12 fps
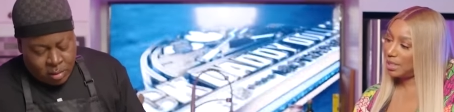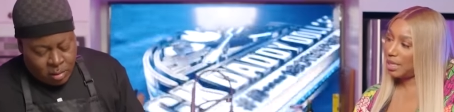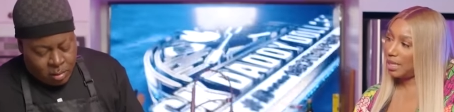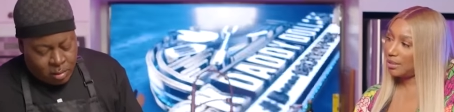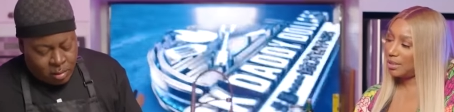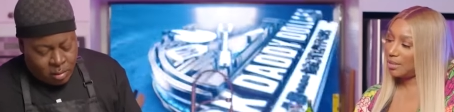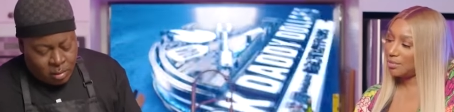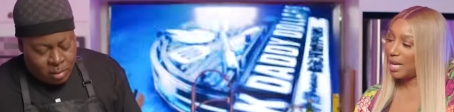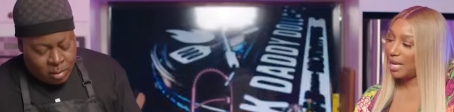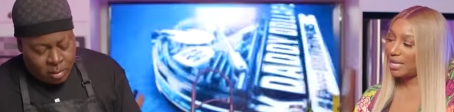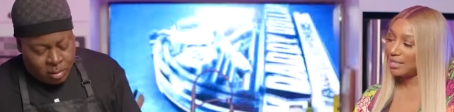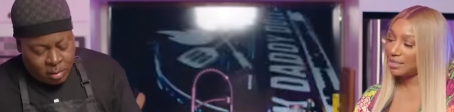Speaker 1: Yeah, I'm
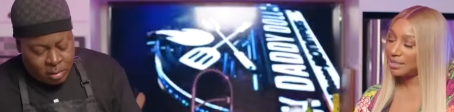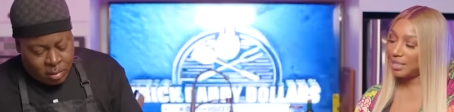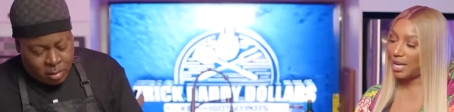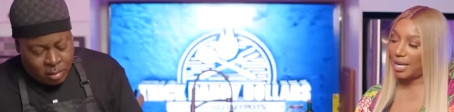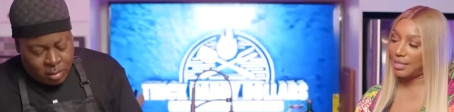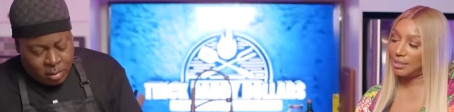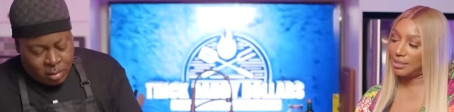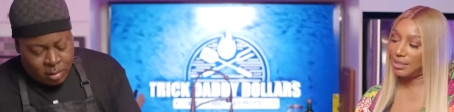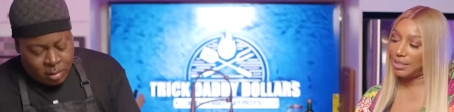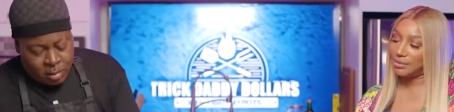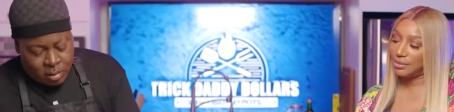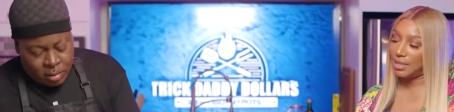not into like
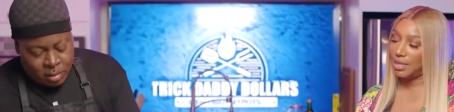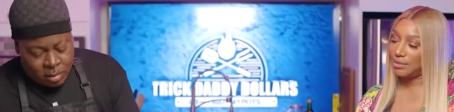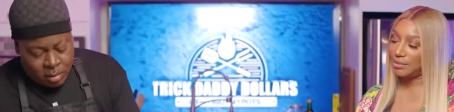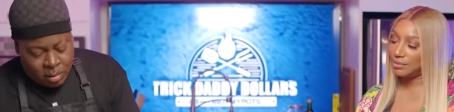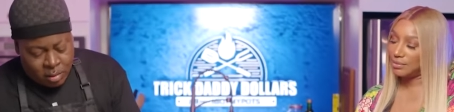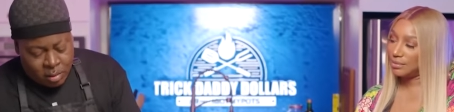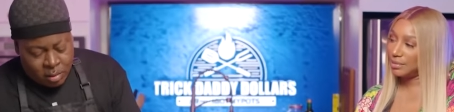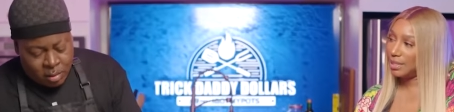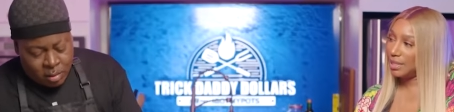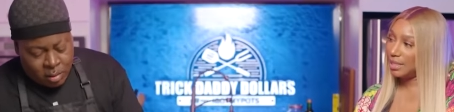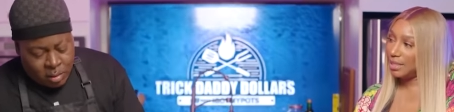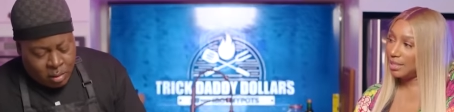you know no.
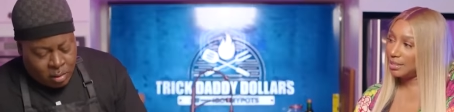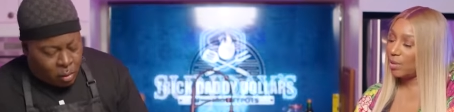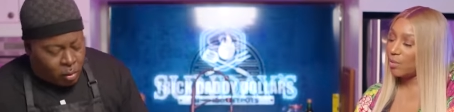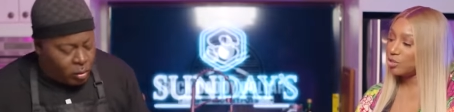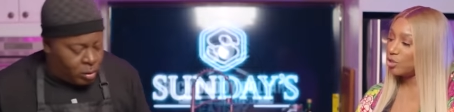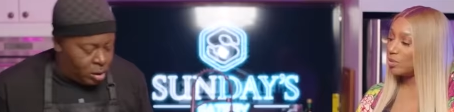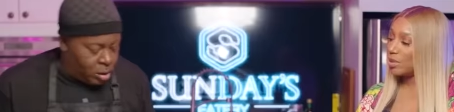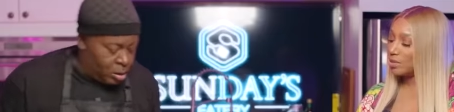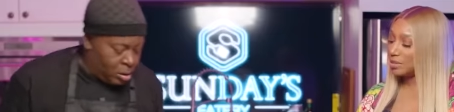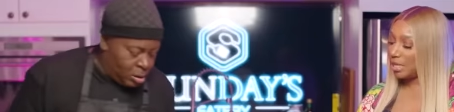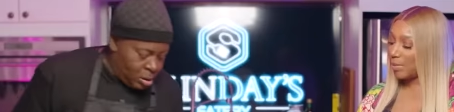So what you were gonna